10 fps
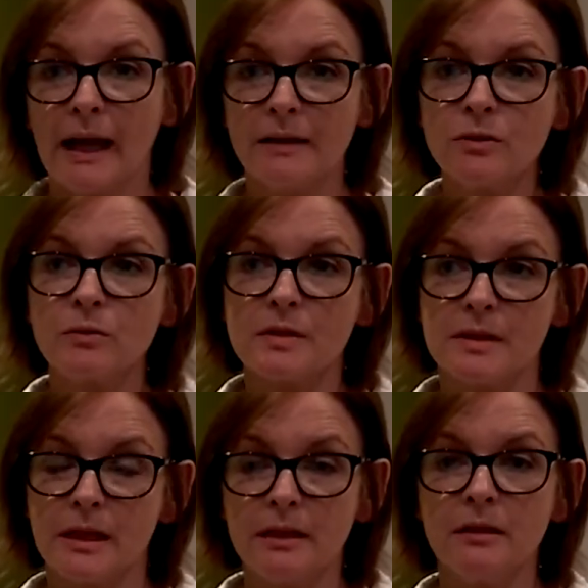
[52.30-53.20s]

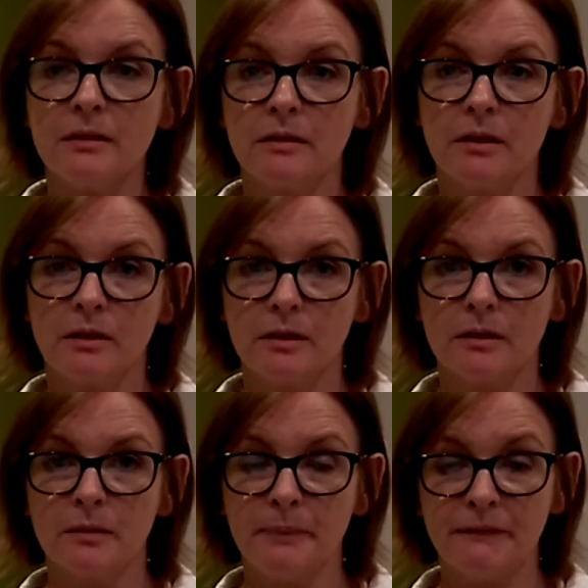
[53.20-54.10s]
adults in
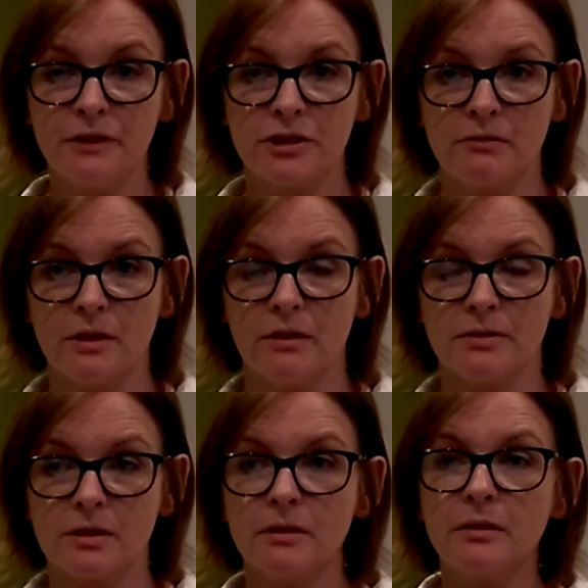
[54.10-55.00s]
Bedfordshire and
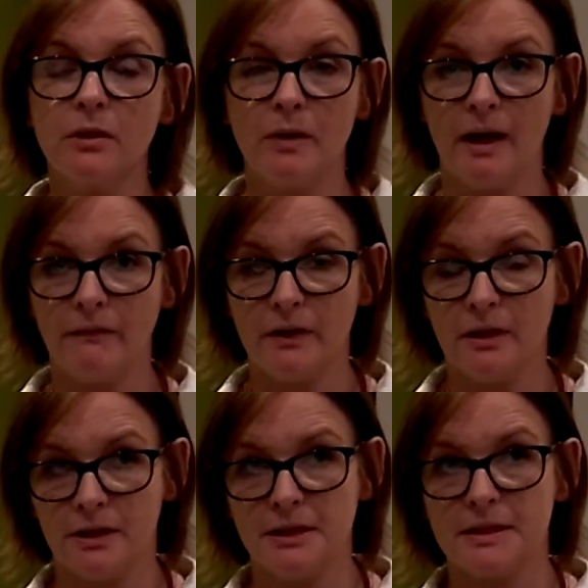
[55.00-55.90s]
Luton who have a
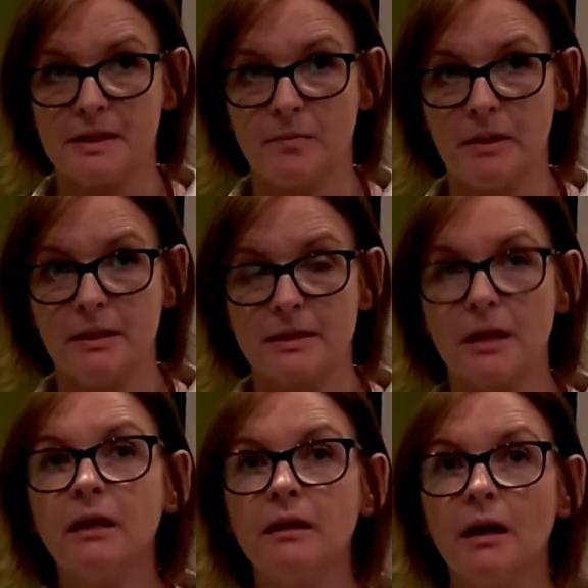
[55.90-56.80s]
learning
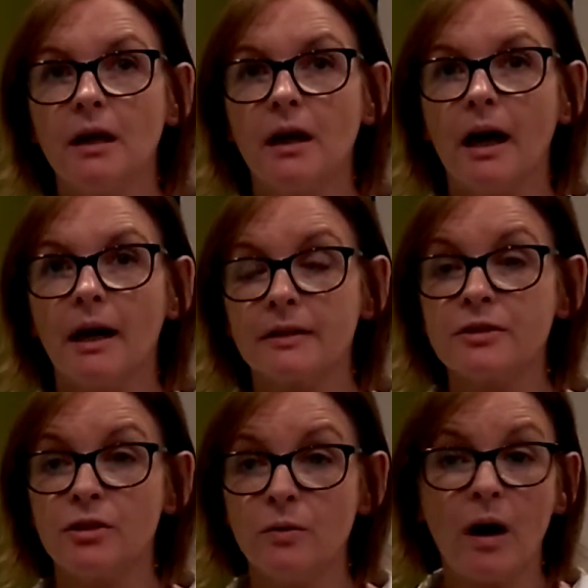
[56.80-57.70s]
disability
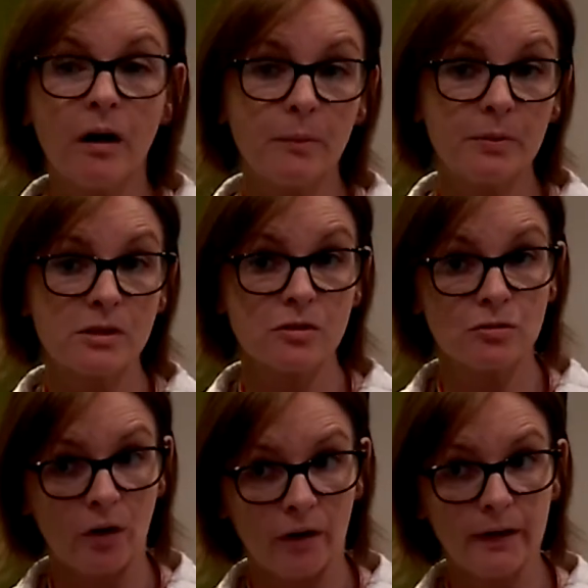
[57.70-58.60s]
and who are
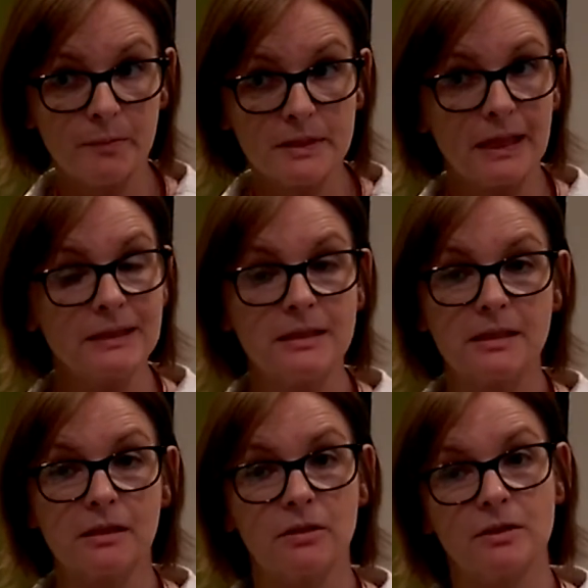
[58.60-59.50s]
prescribed
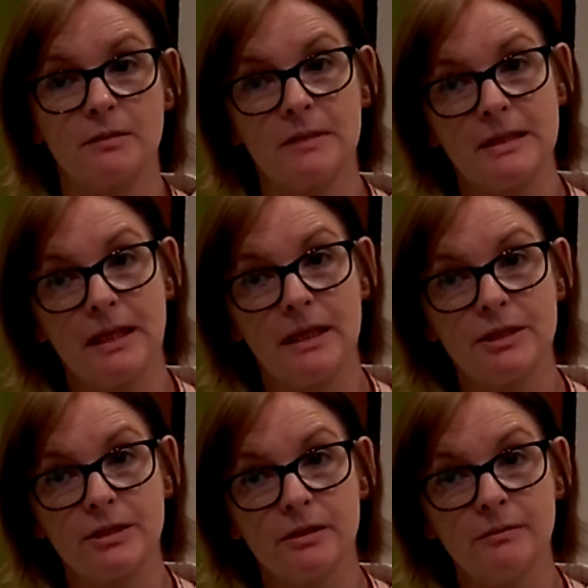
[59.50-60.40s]
anti-psychotic
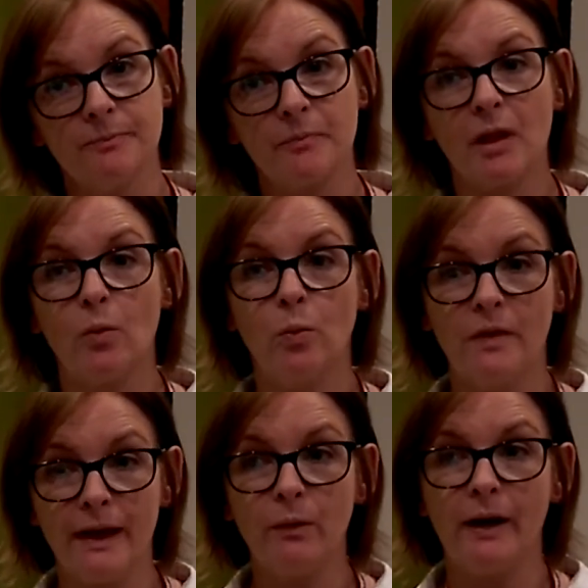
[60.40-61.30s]
medication
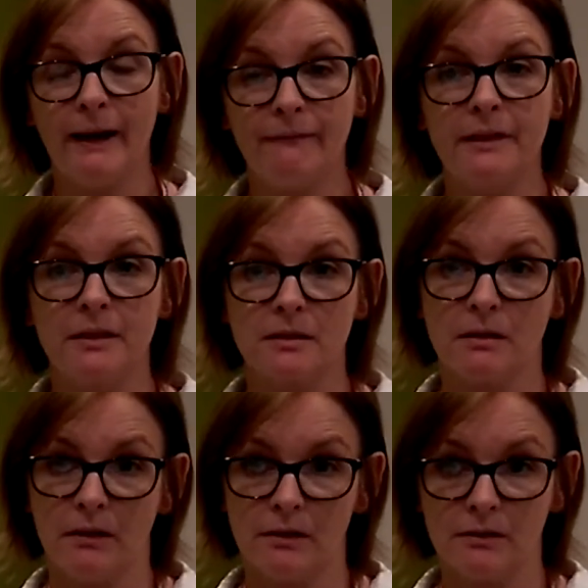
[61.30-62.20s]
without having a
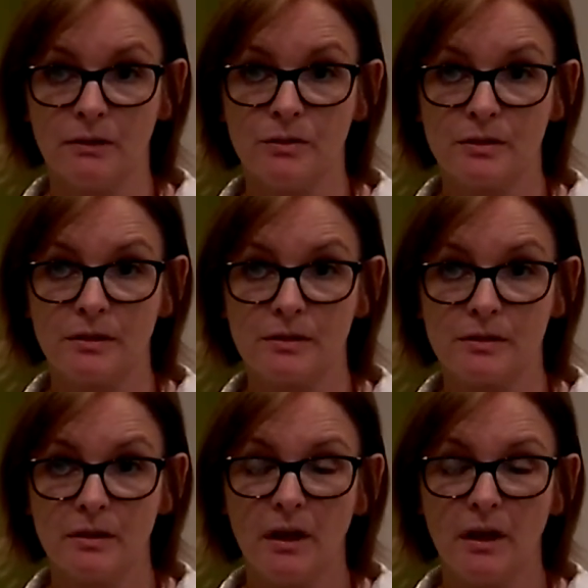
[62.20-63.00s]
diagnosis,